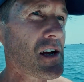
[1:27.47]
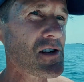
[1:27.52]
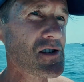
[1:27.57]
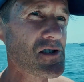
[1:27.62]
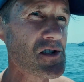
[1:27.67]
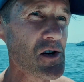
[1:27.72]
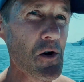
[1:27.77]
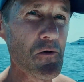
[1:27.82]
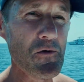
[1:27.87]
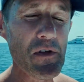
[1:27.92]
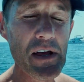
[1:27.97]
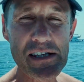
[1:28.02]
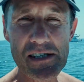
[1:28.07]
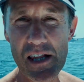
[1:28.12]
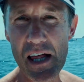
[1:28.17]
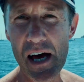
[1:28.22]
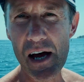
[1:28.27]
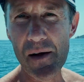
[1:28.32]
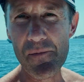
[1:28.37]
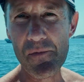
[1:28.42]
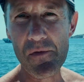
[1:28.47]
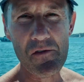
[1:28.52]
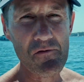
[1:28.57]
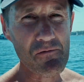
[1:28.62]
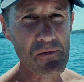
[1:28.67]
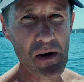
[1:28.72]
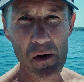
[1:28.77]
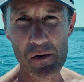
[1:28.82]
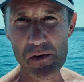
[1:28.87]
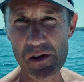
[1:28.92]
So, thanks a lot
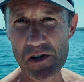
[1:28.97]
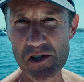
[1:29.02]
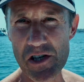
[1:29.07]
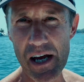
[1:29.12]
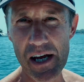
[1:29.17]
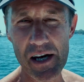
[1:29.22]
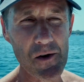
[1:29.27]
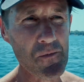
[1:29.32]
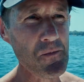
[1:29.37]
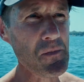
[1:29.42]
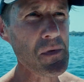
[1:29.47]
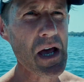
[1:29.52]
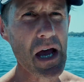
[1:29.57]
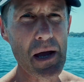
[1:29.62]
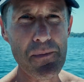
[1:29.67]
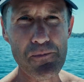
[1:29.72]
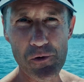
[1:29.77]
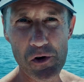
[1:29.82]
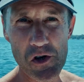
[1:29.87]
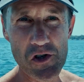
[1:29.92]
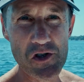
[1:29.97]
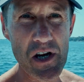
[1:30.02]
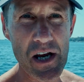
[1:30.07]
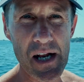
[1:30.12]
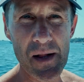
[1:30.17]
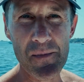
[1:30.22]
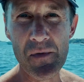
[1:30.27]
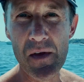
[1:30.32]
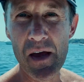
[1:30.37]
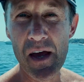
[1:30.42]
following the channel. I appreciate
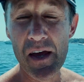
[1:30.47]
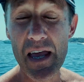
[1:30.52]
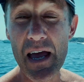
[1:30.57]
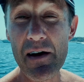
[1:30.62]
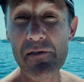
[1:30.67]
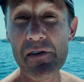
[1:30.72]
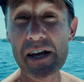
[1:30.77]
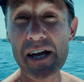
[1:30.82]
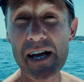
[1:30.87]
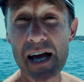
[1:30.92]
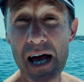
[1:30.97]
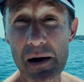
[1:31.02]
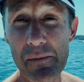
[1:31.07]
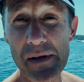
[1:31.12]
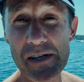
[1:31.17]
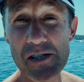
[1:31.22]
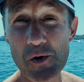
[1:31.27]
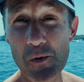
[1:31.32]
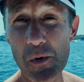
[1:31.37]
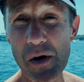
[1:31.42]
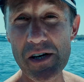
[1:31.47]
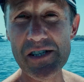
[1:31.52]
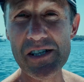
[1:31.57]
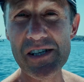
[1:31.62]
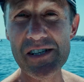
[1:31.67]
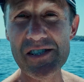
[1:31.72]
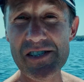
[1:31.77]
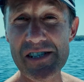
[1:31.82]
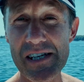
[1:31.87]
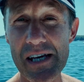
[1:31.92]
it. If you have any comments,
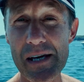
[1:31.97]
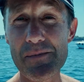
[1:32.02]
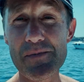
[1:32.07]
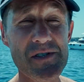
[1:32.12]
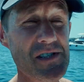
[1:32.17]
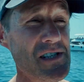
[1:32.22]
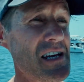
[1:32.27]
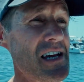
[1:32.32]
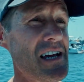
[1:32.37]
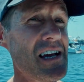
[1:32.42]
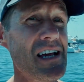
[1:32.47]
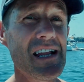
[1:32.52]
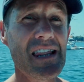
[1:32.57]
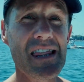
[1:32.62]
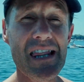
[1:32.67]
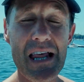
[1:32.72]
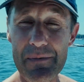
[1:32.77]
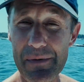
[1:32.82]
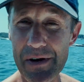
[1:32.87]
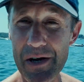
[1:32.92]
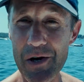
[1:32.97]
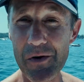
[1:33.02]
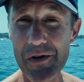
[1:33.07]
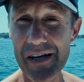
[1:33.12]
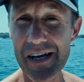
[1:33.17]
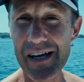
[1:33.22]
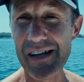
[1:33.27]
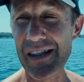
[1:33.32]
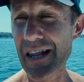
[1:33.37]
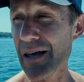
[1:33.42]
questions, tips, let me know.
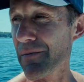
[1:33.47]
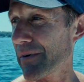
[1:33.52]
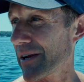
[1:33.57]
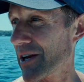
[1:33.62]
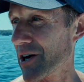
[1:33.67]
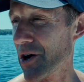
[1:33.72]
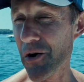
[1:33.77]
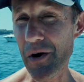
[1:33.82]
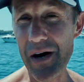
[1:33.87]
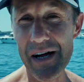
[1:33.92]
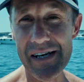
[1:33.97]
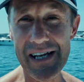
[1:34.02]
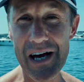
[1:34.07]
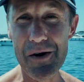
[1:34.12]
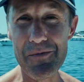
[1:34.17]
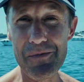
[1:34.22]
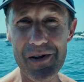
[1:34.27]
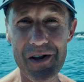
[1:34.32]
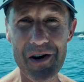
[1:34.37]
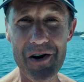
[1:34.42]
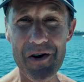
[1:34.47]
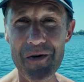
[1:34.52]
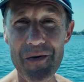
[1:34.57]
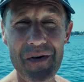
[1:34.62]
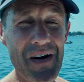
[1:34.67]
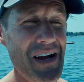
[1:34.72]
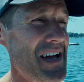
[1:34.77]
The, let me know uh, down below.